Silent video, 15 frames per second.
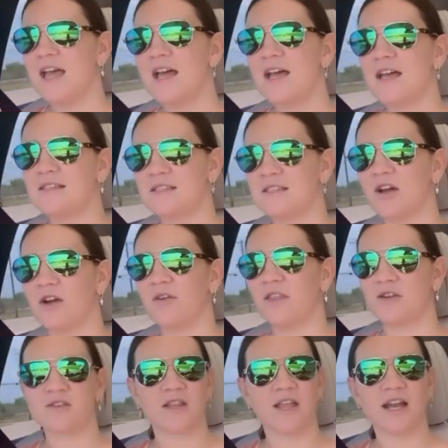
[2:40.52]
So
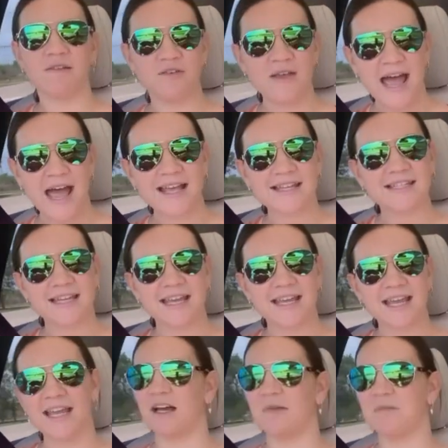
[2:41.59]
there's a lot of you
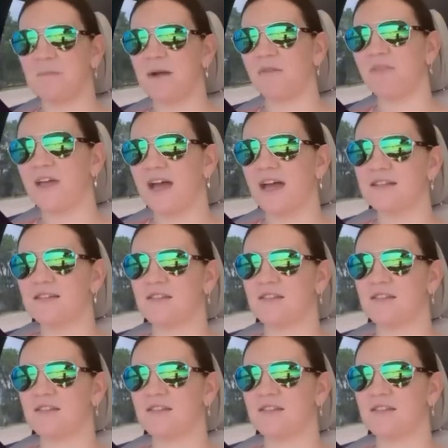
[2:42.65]
asking about that.